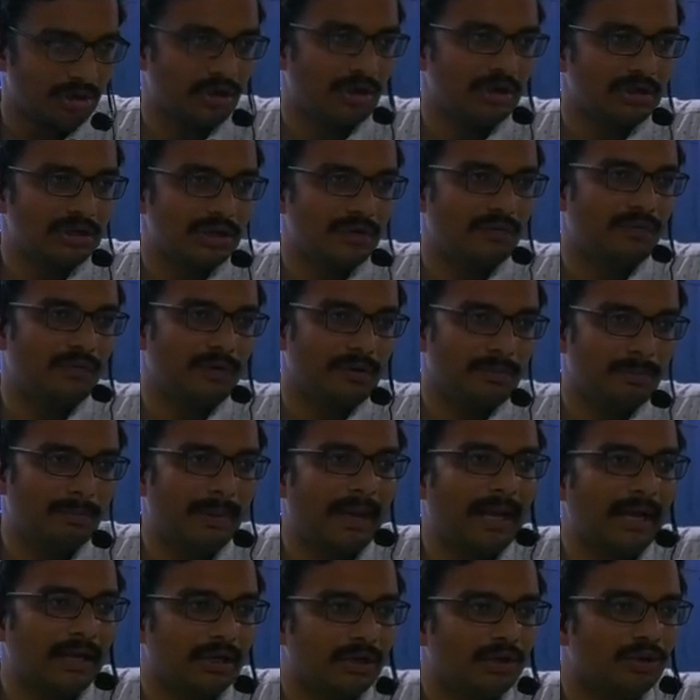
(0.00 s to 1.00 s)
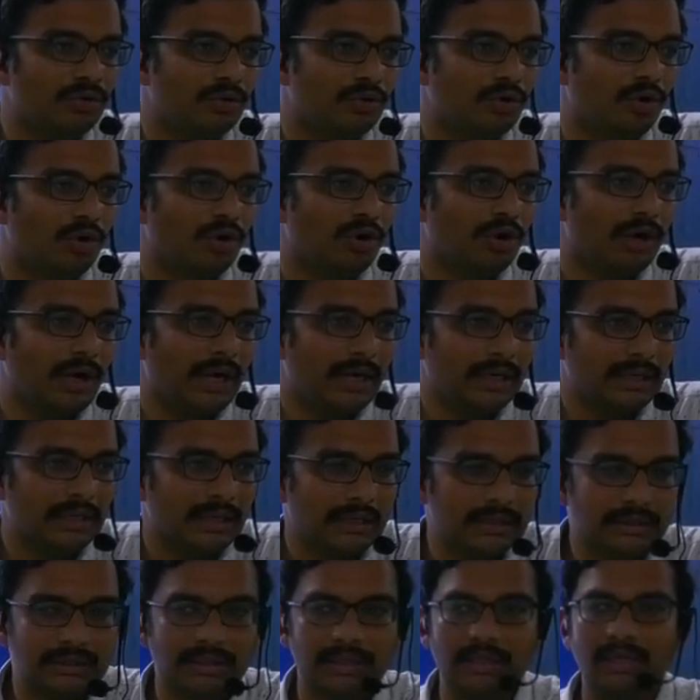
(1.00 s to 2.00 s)
not someone, bank you go and
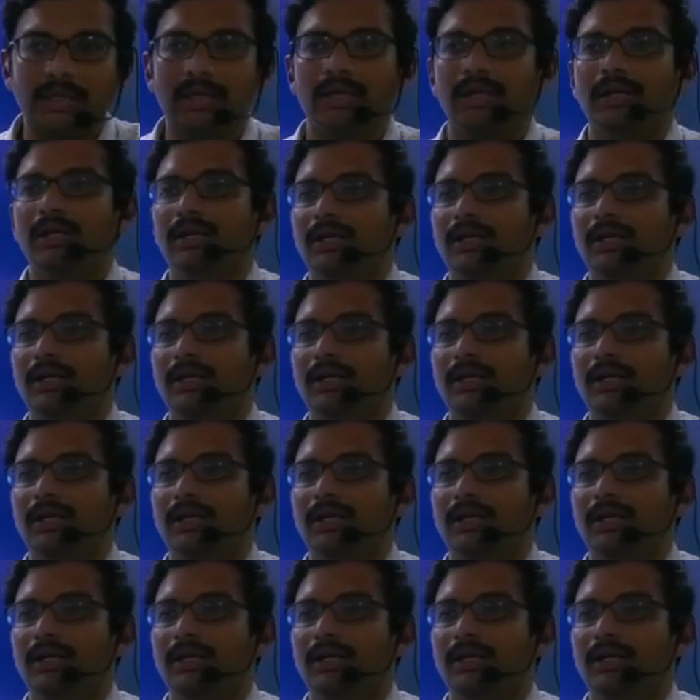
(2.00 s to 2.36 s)
get the